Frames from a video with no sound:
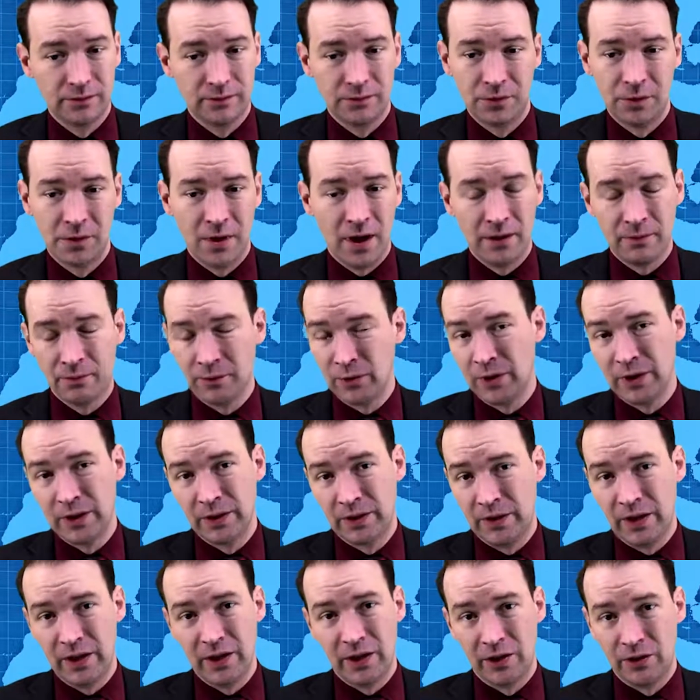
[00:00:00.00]
you're not
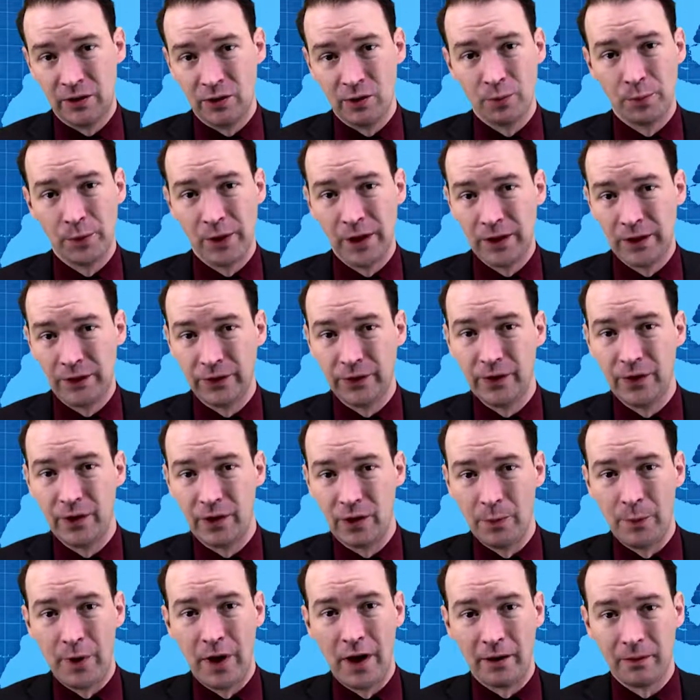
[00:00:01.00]
really taking your place in
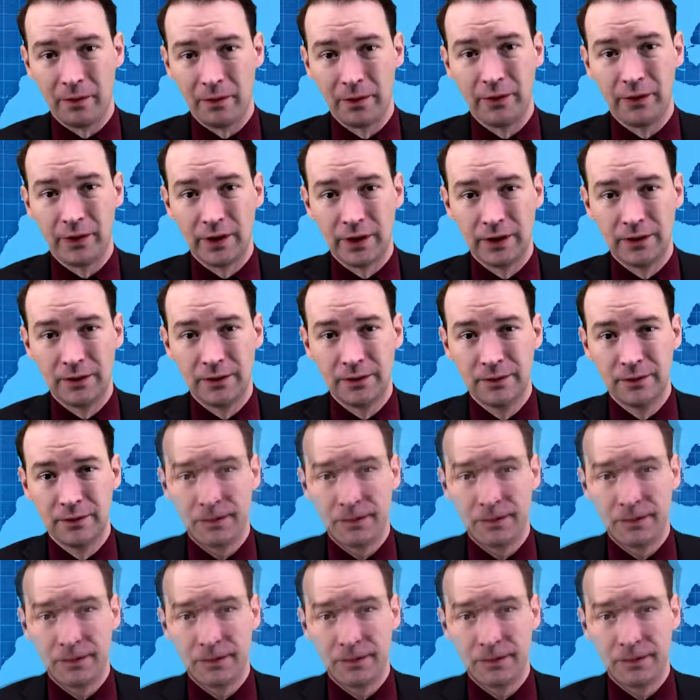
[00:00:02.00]
the democracy.